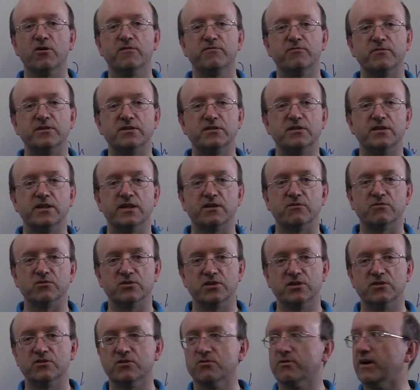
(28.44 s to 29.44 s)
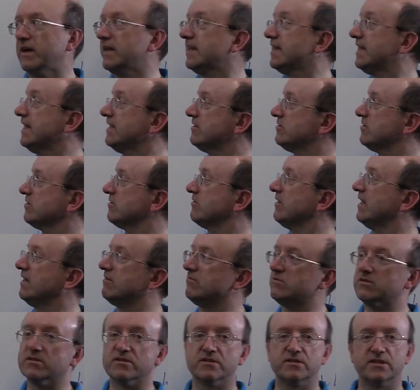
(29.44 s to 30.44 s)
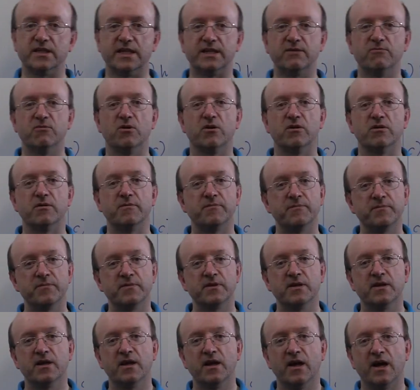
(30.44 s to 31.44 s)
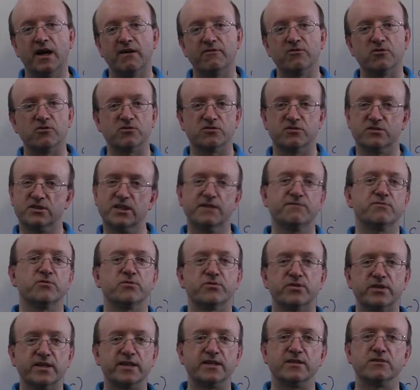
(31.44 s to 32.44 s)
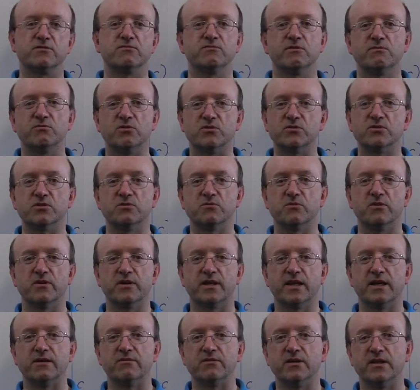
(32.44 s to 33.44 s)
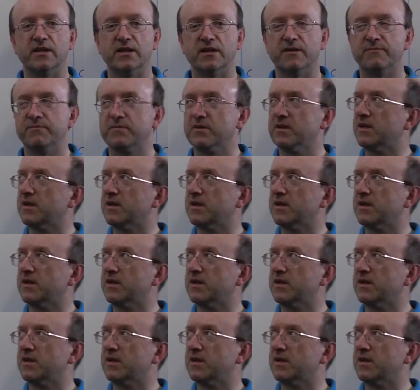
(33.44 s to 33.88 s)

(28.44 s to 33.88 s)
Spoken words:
off when t equals 0 and it hits the ground at t1. And we've got several things we want to work out here.